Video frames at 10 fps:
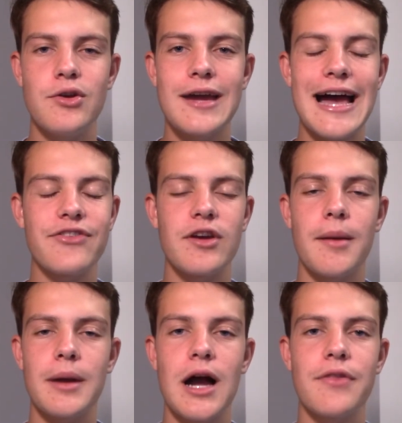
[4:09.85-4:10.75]
Newcastle
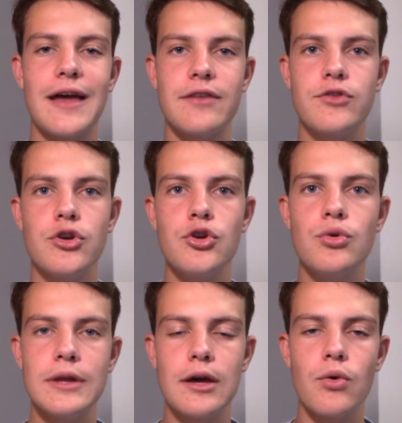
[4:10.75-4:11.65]
coming off that
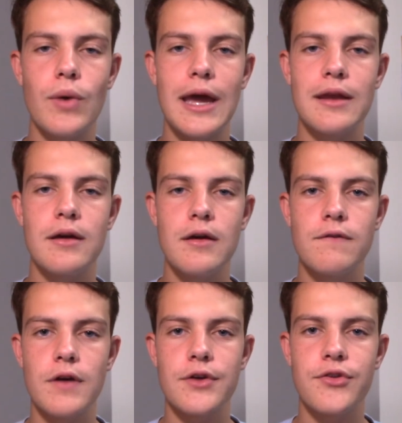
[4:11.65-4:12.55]
2-0 win
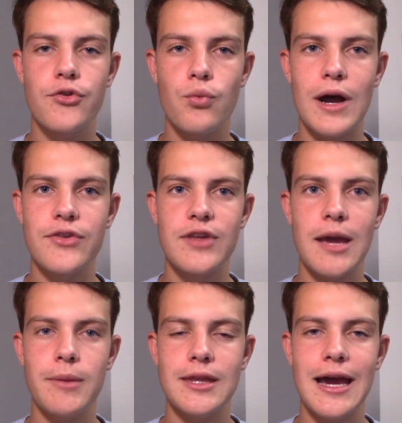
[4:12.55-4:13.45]
versus West
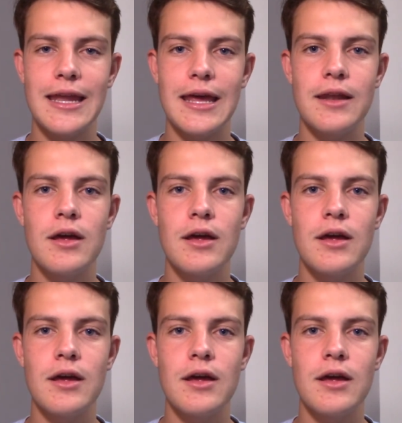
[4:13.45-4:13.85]
Ham United.